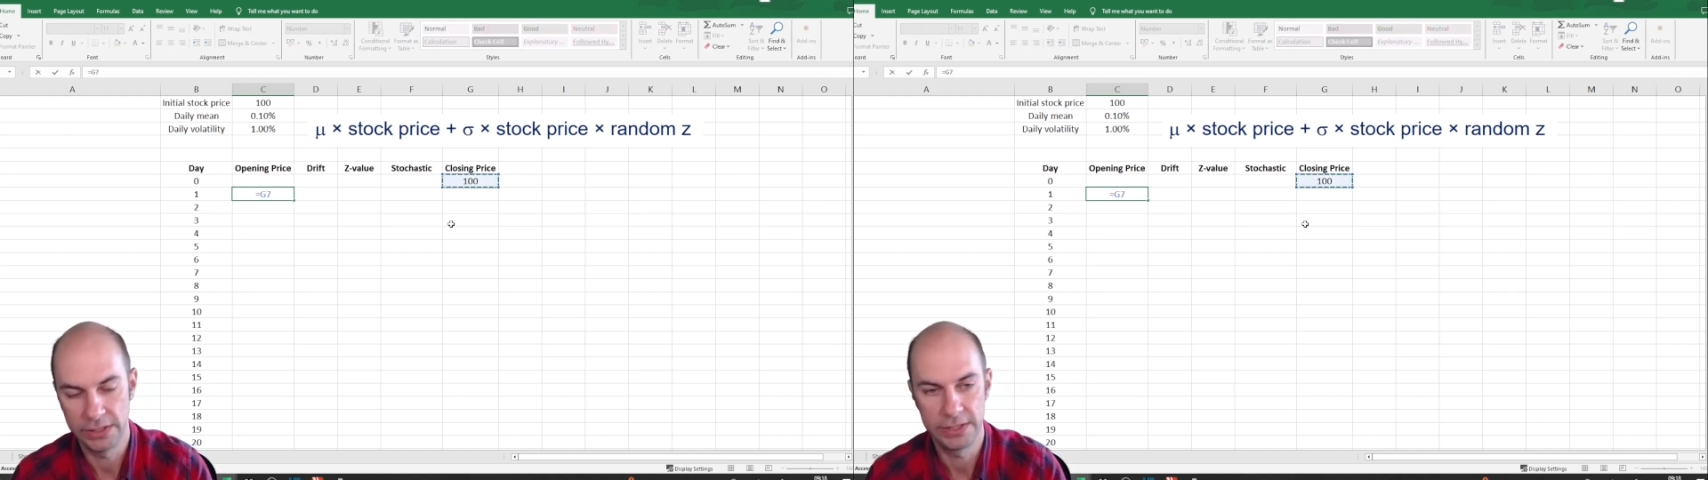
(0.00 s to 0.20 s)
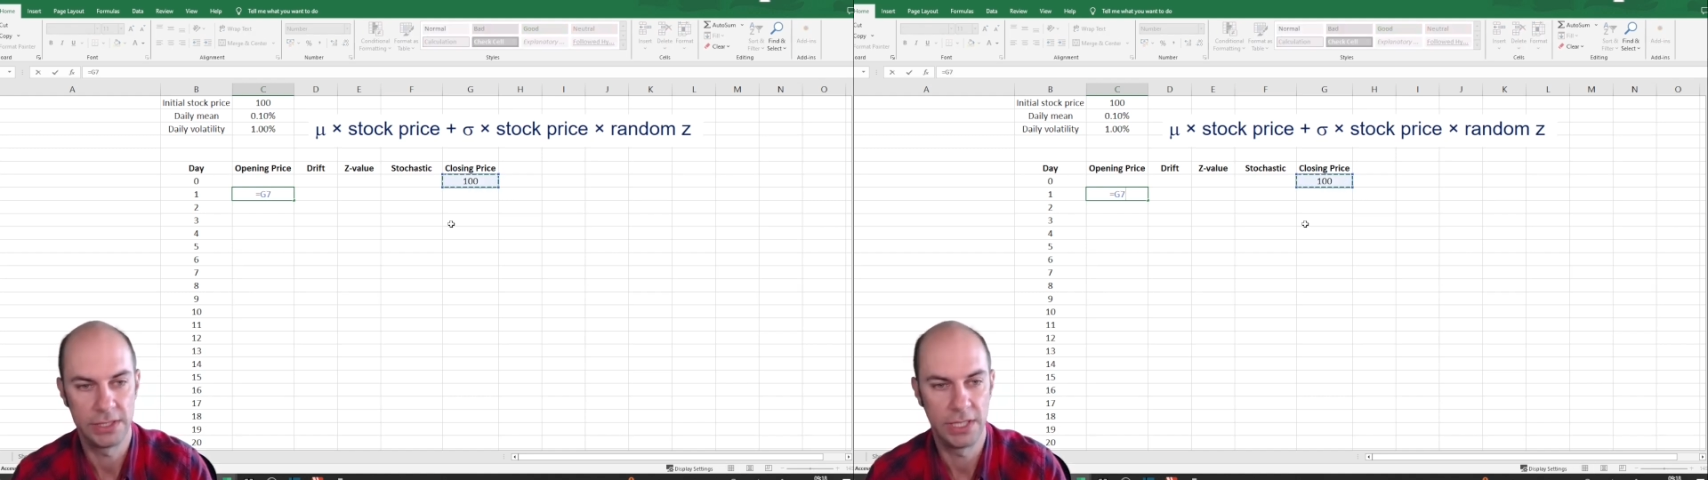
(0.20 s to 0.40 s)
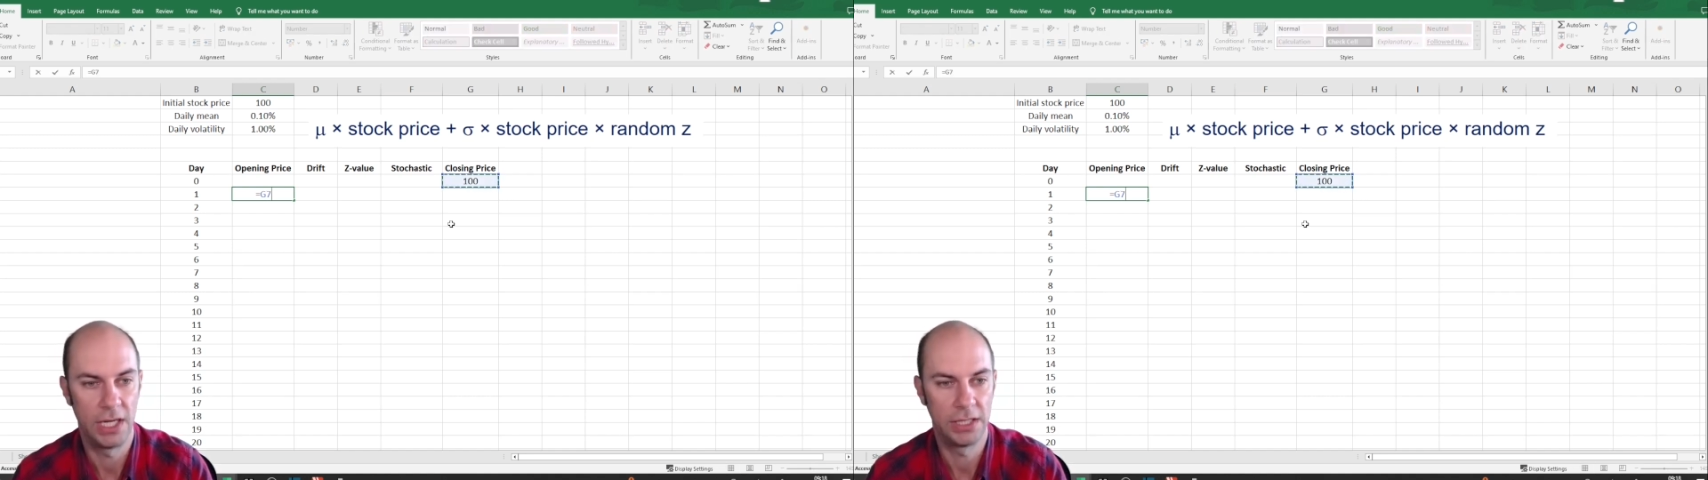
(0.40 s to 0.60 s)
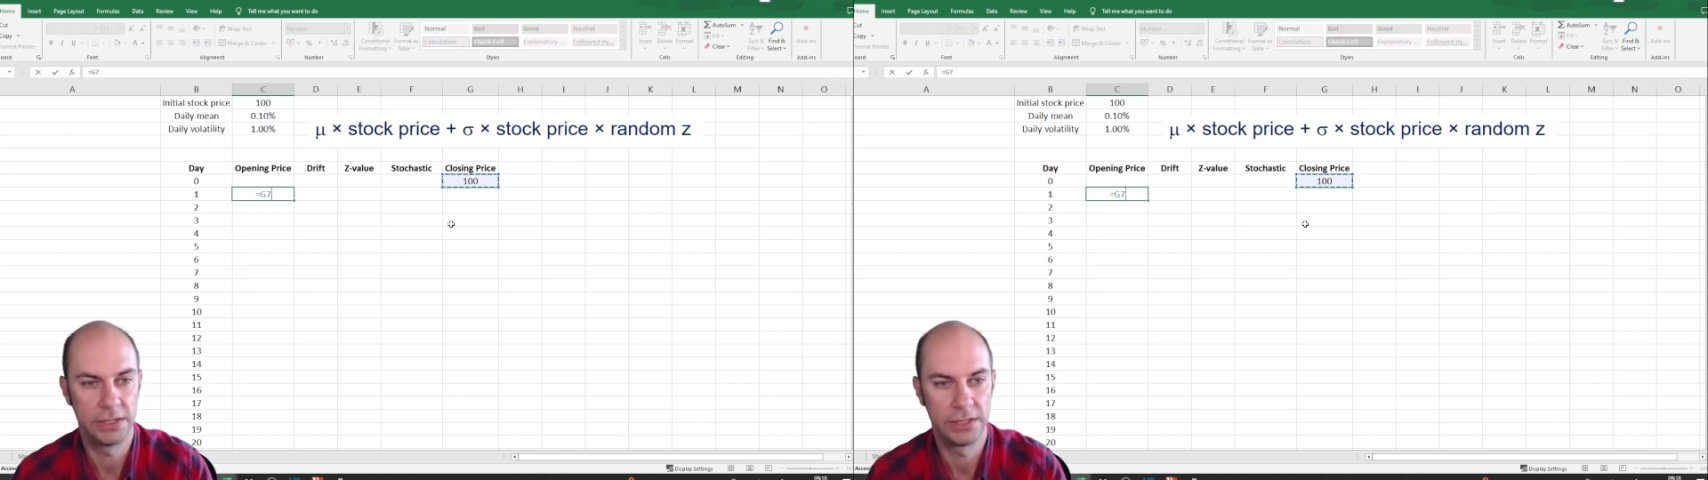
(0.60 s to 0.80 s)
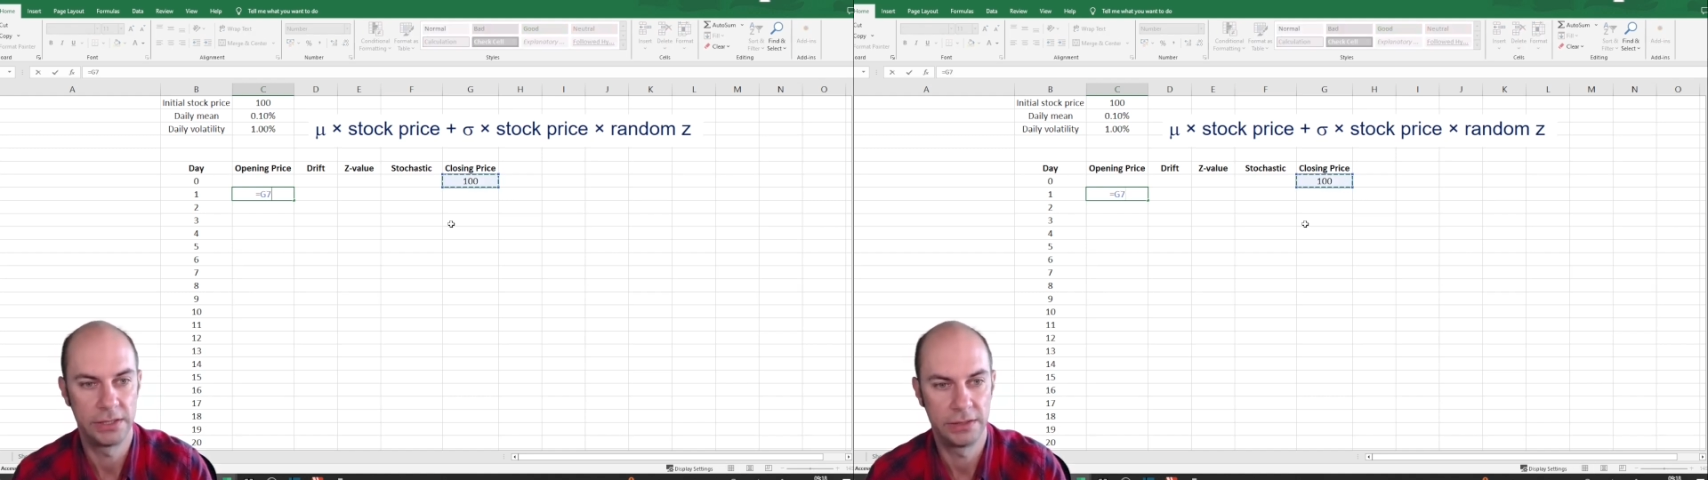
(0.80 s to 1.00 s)

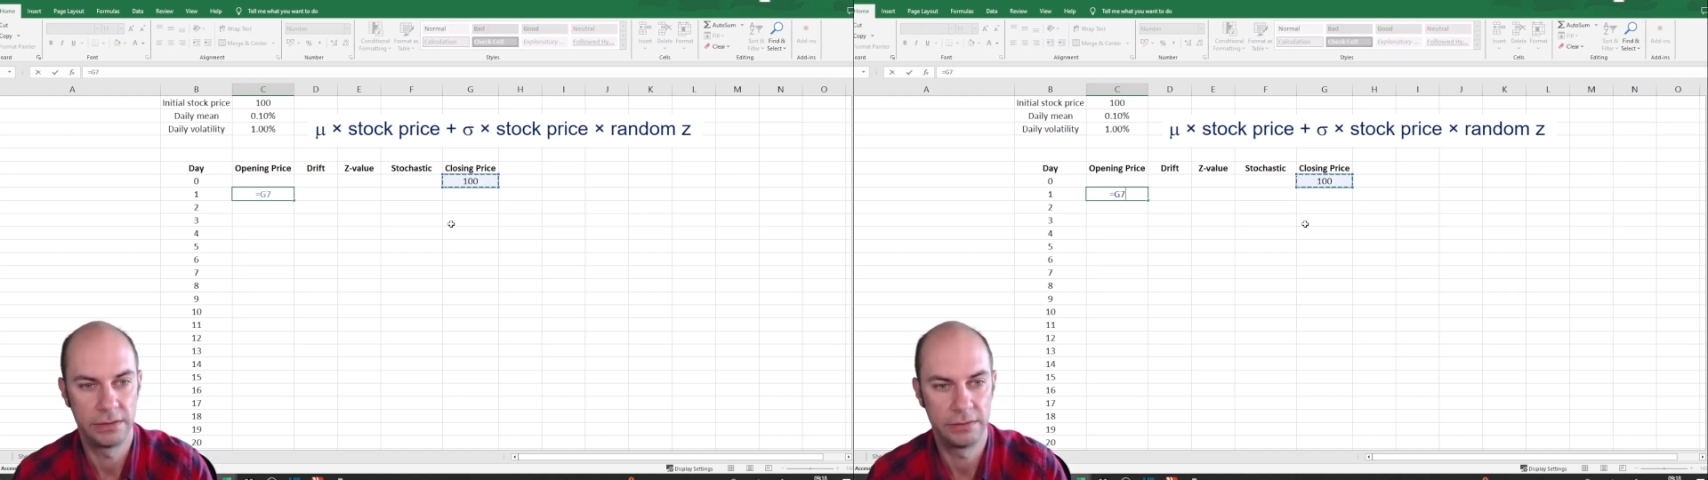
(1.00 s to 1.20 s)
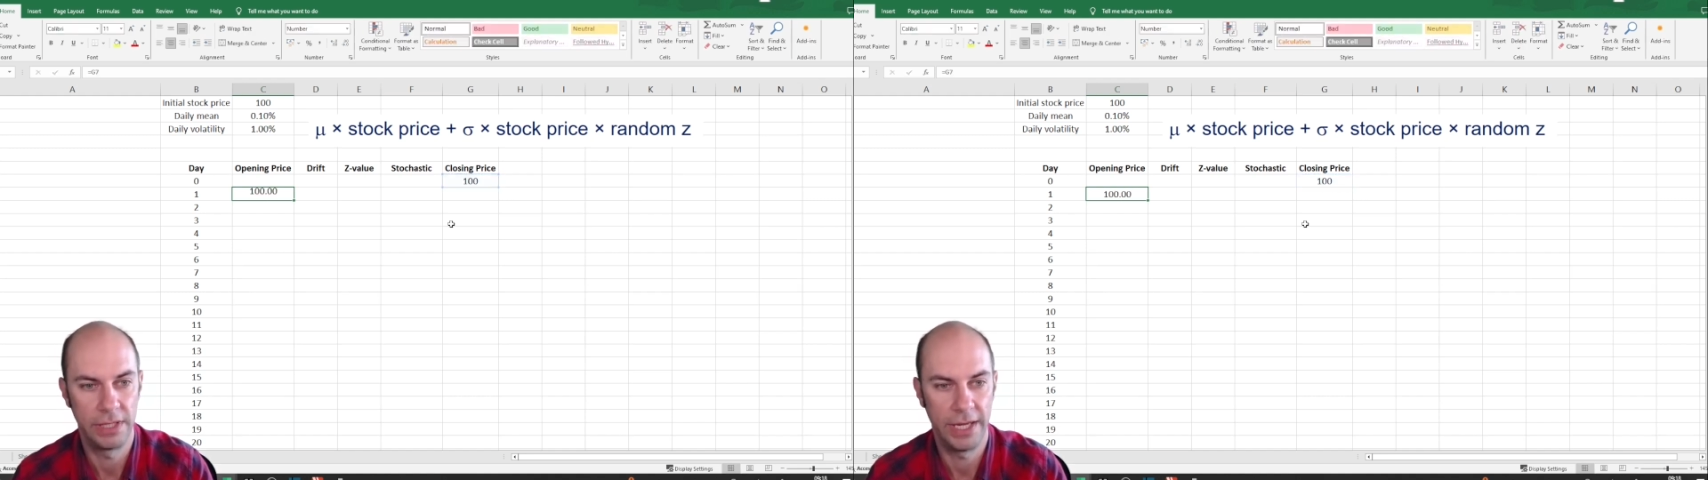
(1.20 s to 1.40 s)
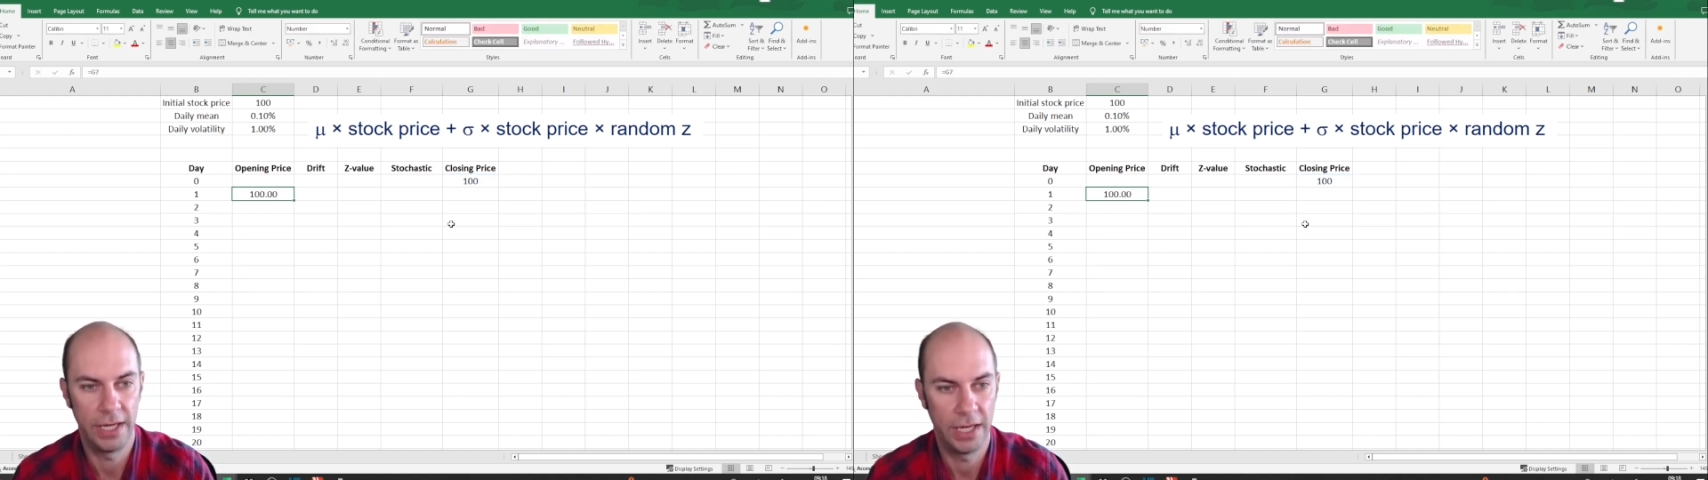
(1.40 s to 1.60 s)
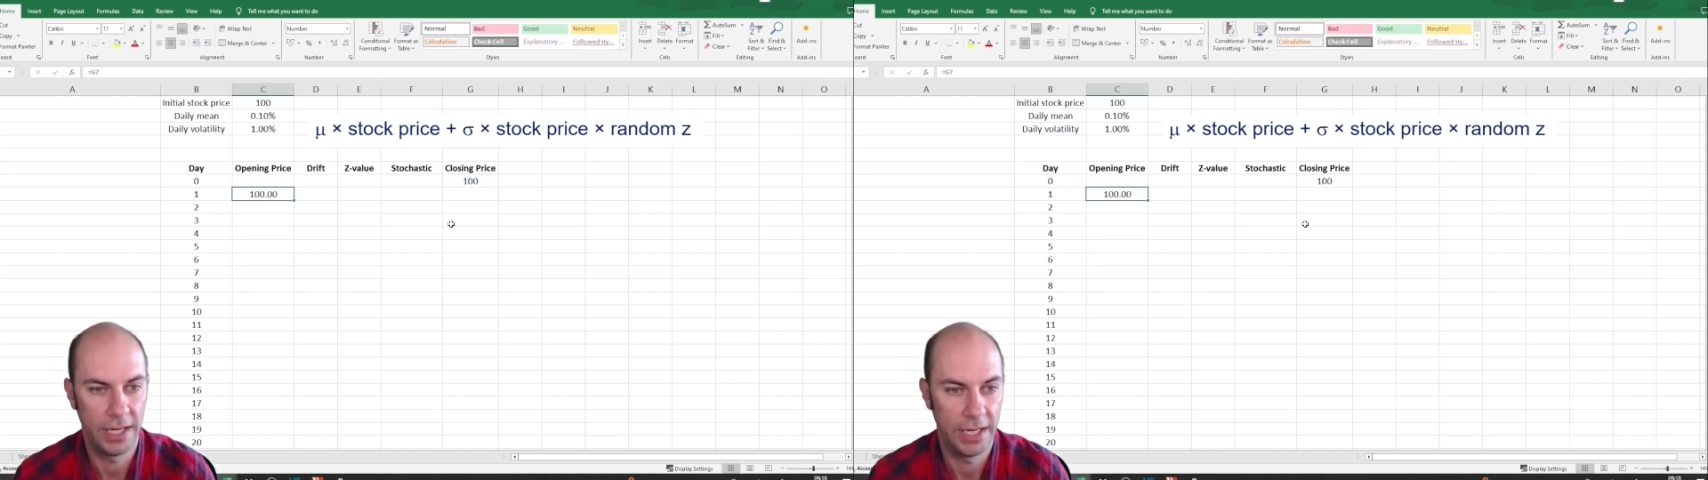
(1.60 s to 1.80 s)
start uh,